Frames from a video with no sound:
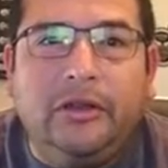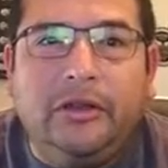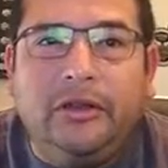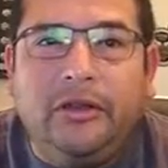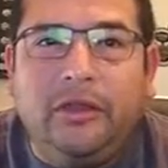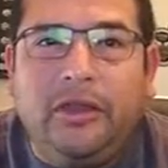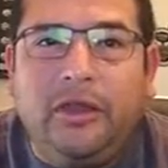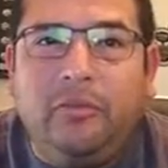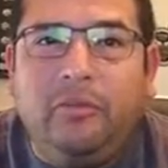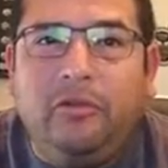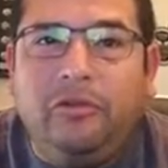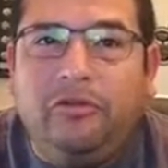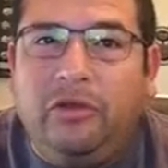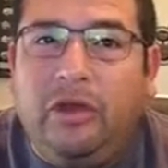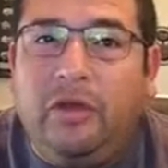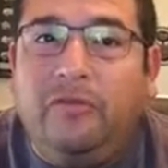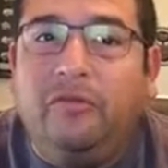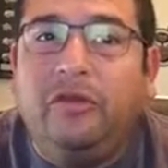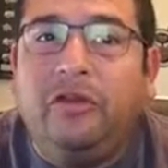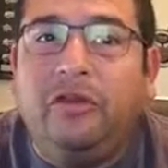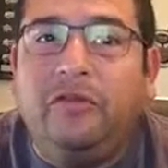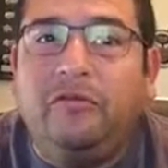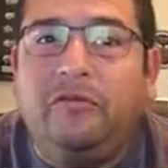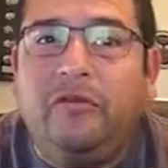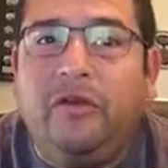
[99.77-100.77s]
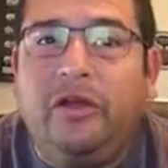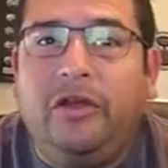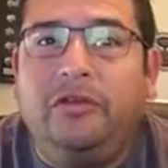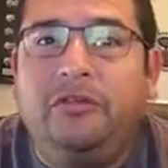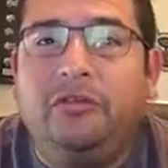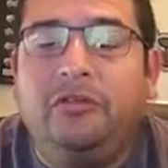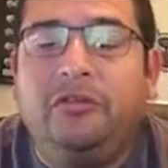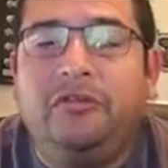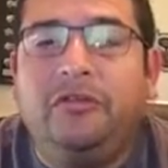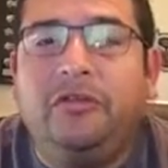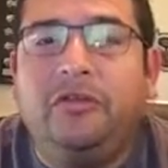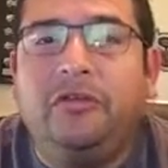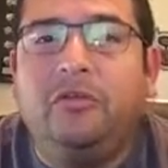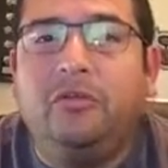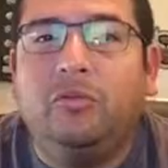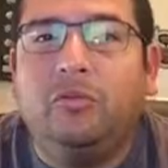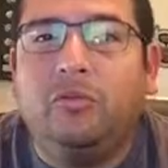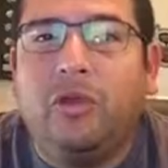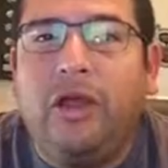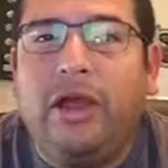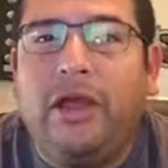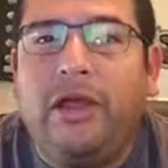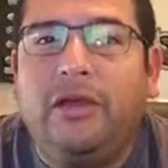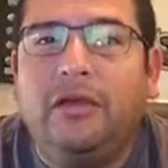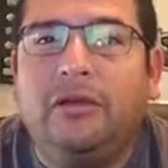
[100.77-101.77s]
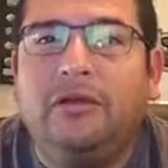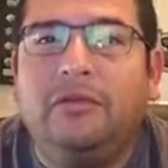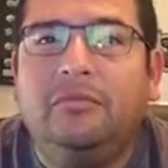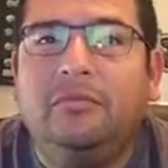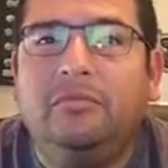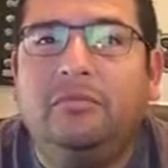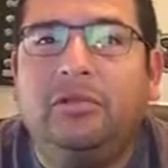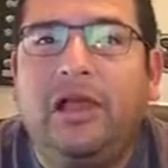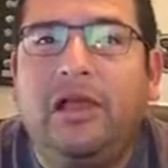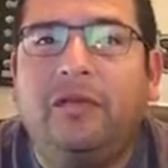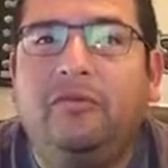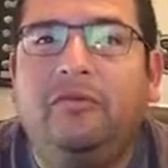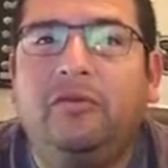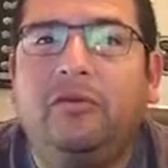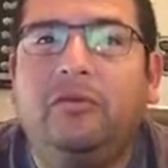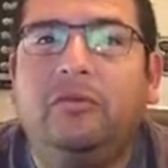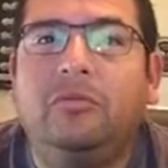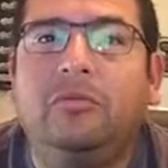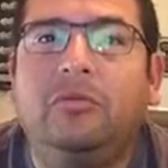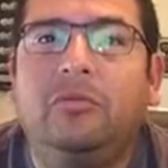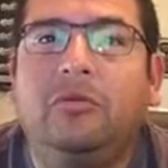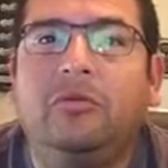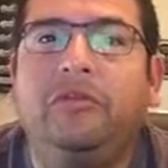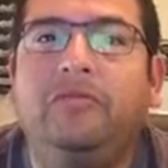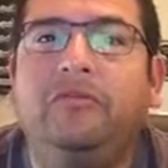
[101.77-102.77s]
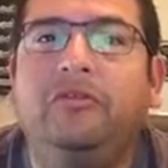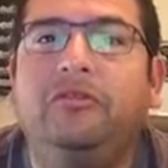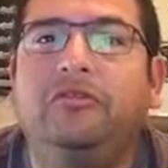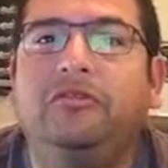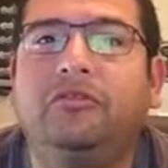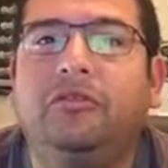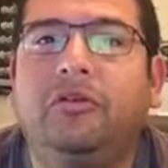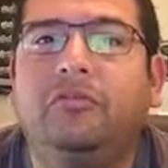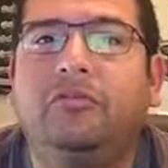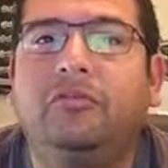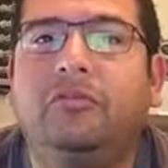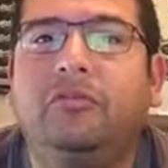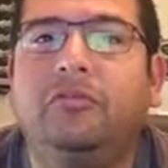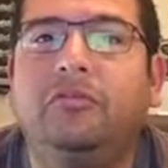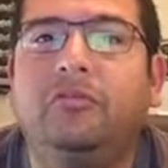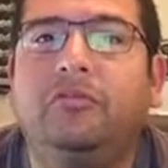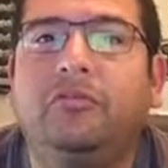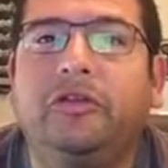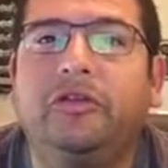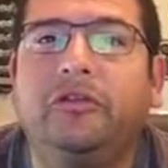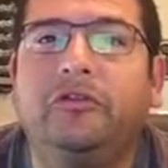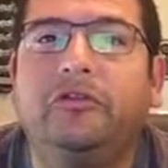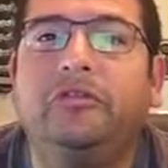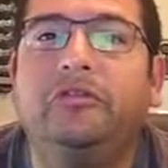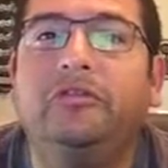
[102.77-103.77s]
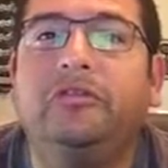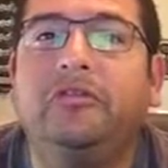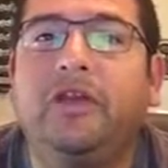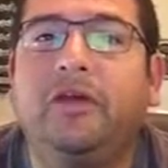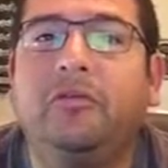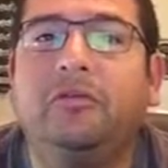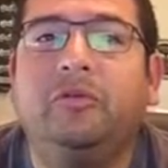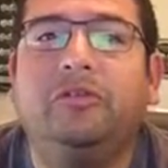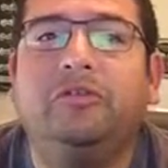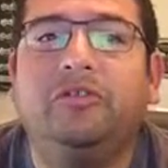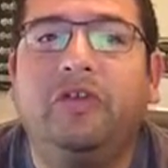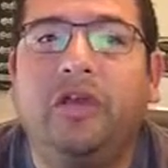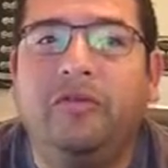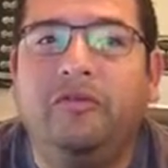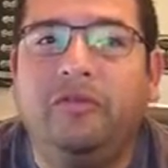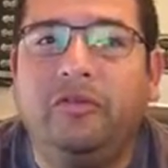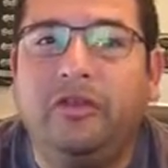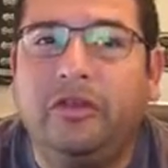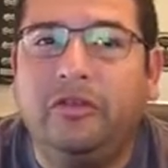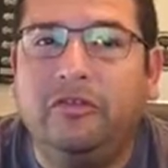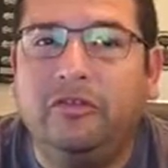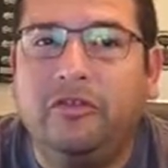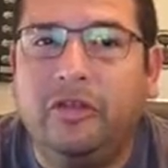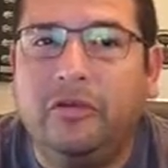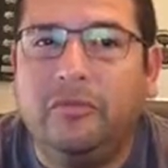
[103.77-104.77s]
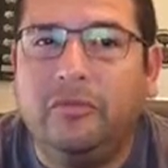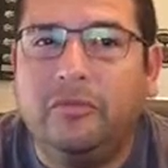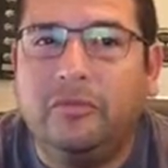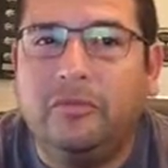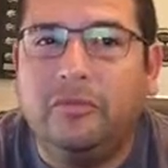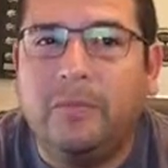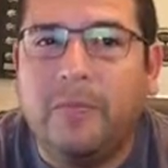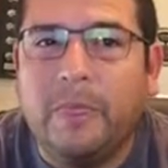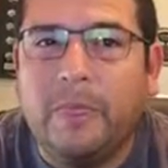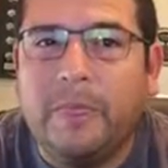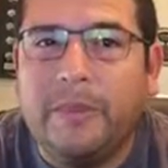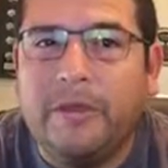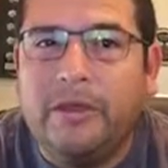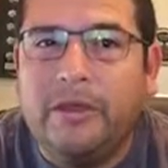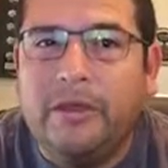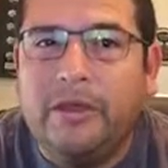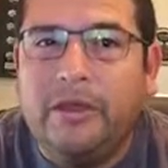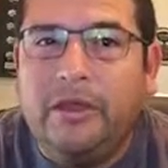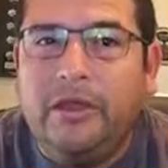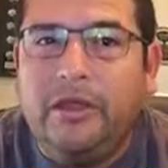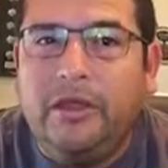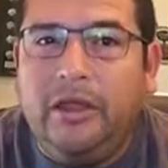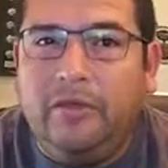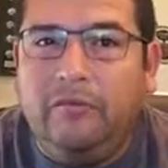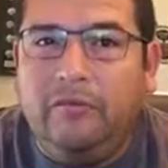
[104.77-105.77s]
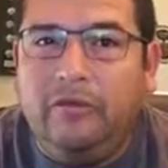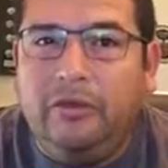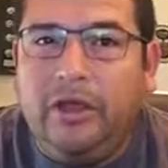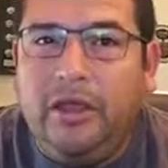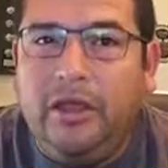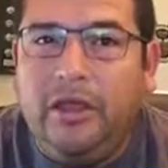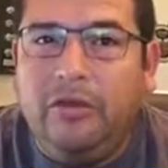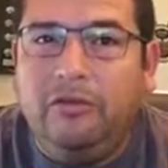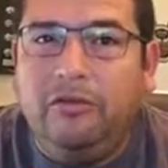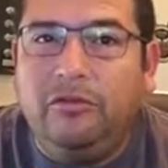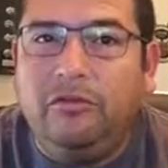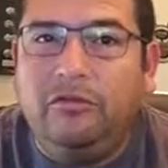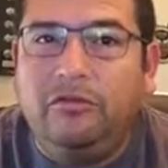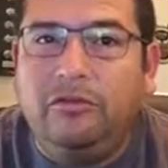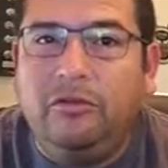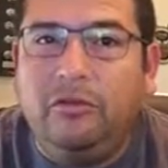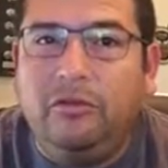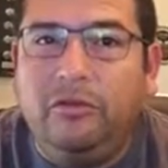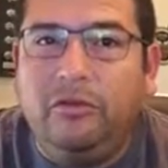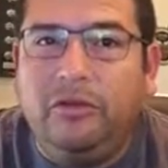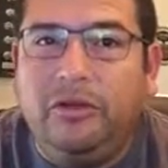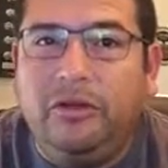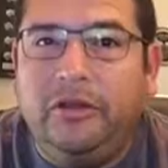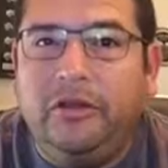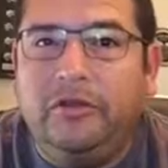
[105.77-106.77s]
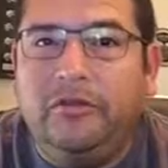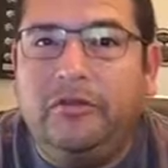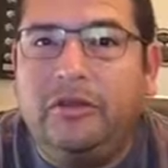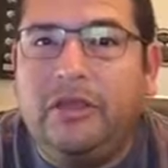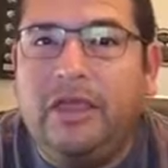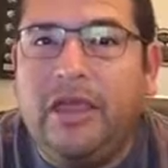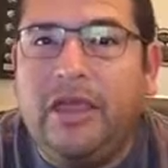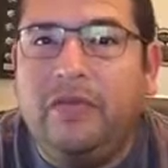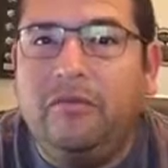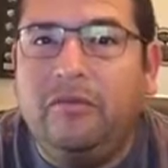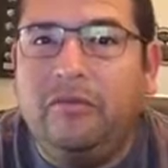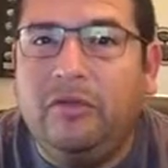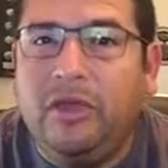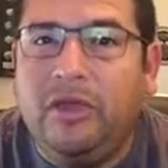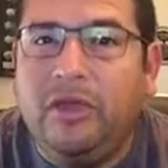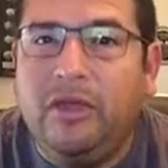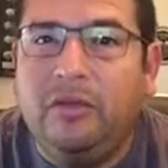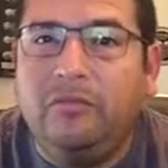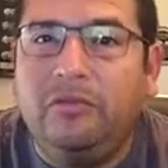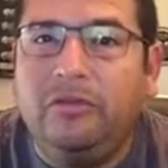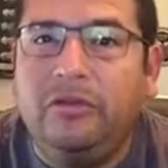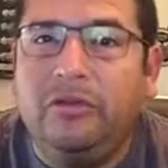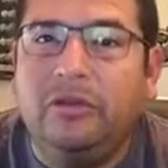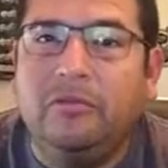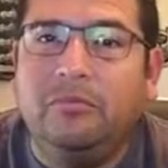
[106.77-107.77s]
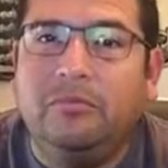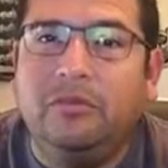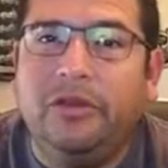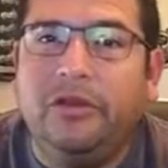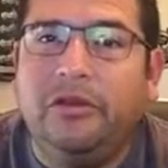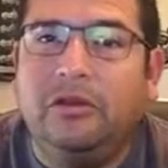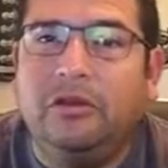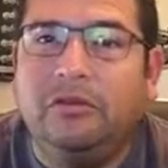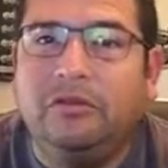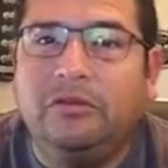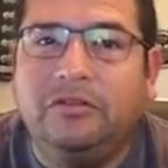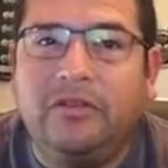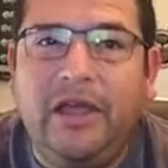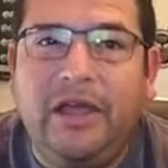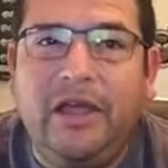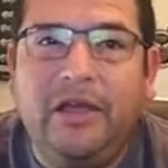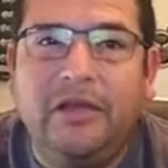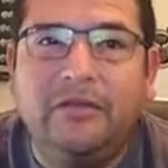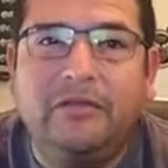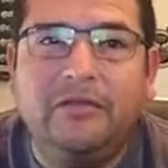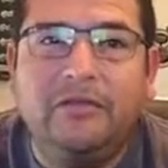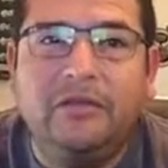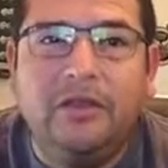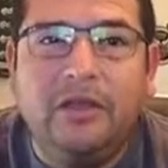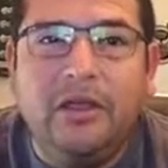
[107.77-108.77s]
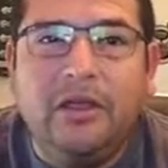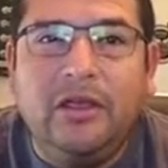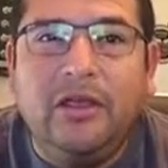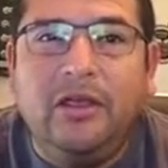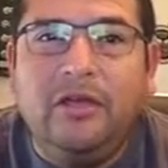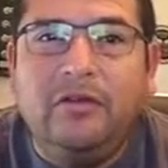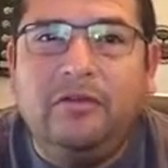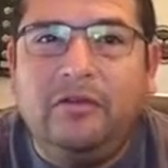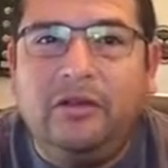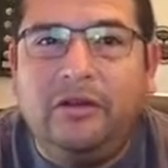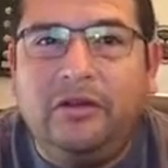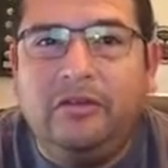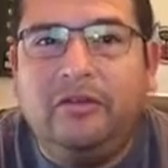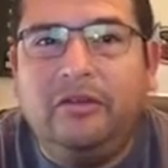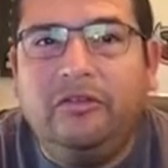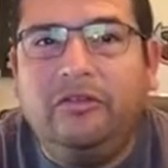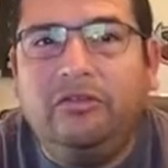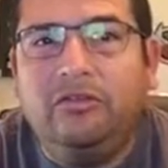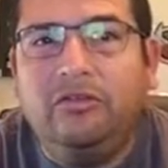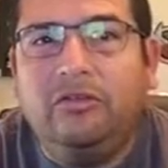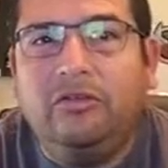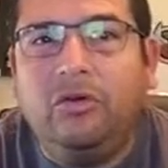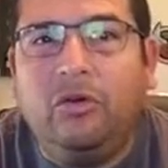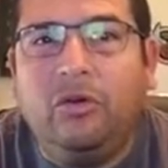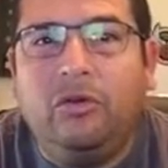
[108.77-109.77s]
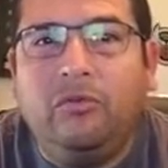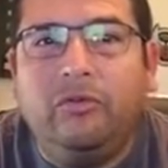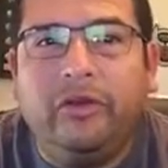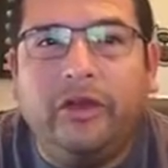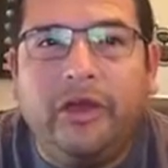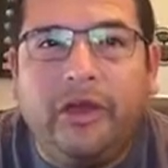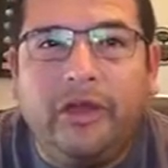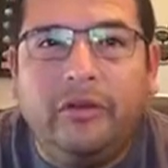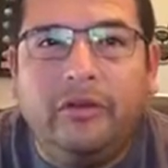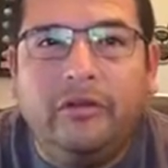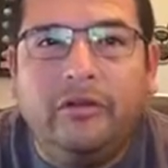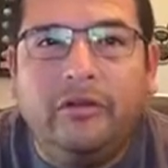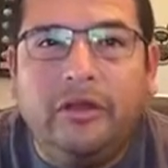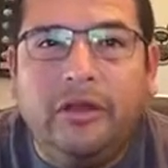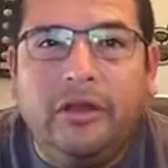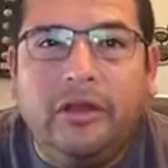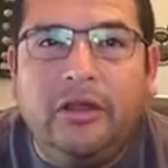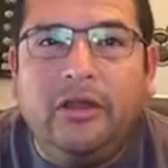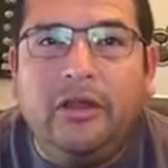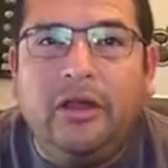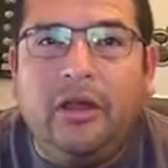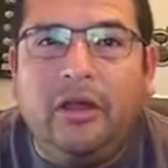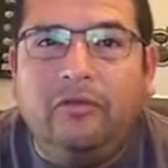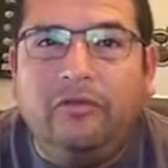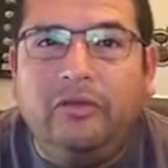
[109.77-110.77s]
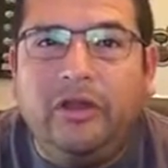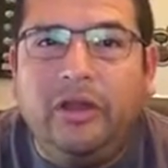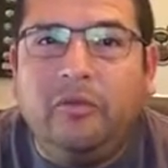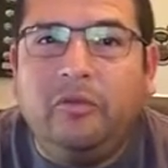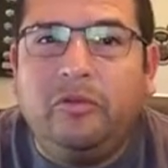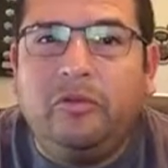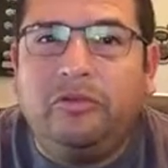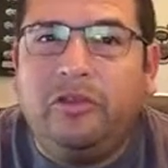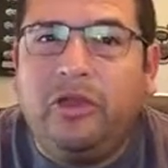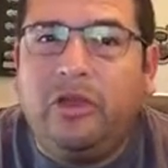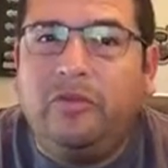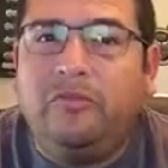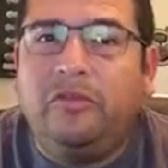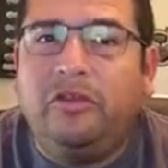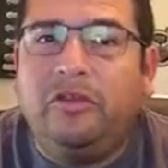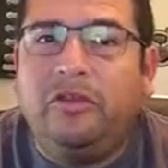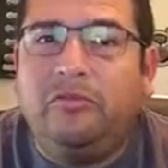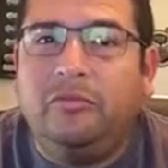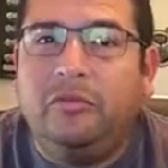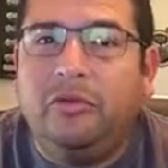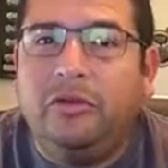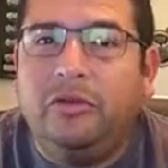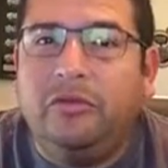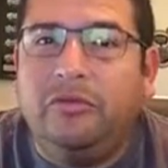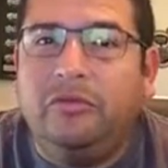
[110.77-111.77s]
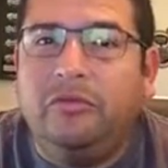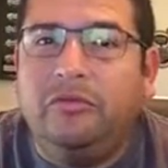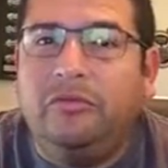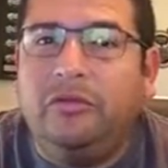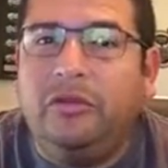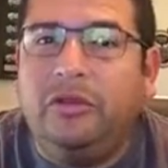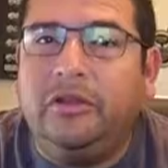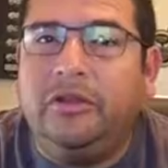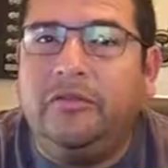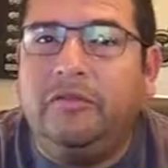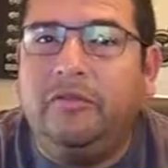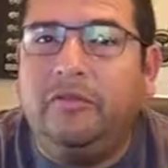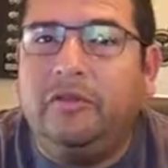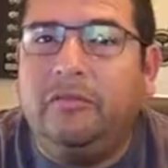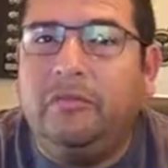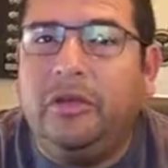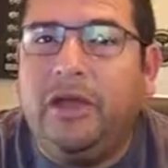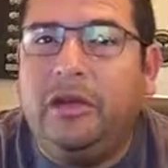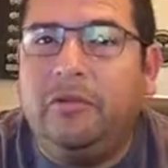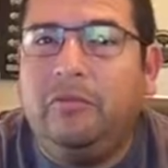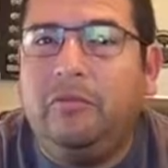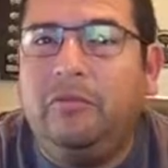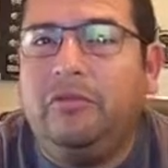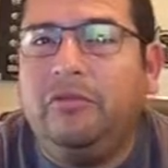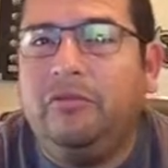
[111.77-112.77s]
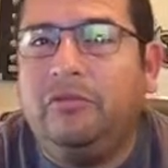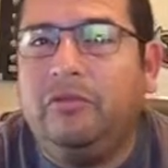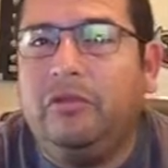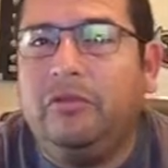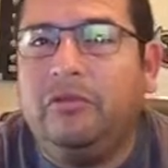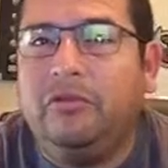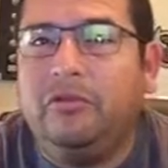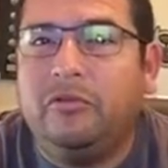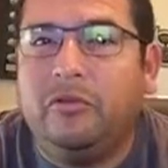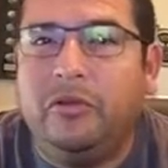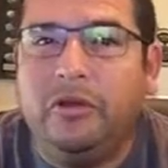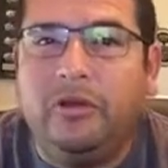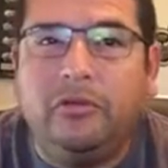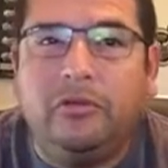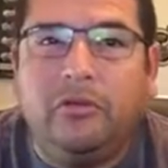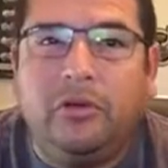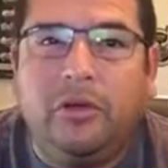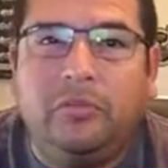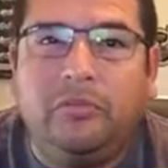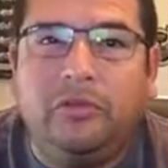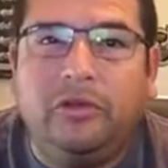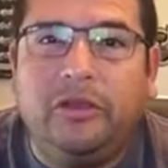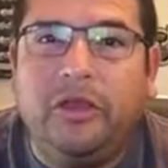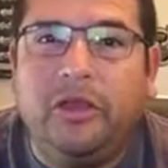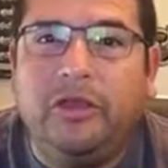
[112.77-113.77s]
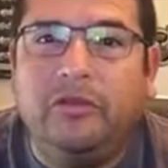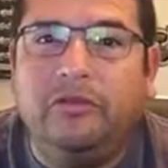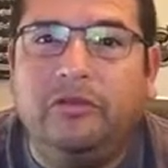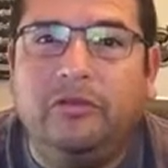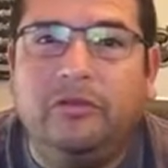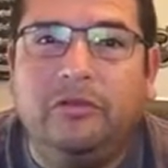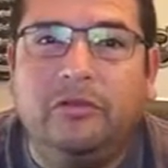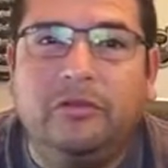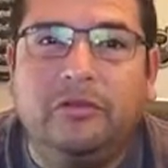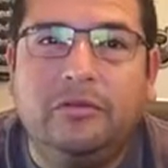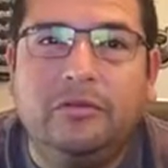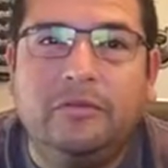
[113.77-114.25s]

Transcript: Keeping traffic confined to a single rack, platform, or even server room reduces network traffic in general. If an end user only needs a KVM to complete all tasks, that additional overhead of network traffic is reduced, leaving the bandwidth for other critical applications.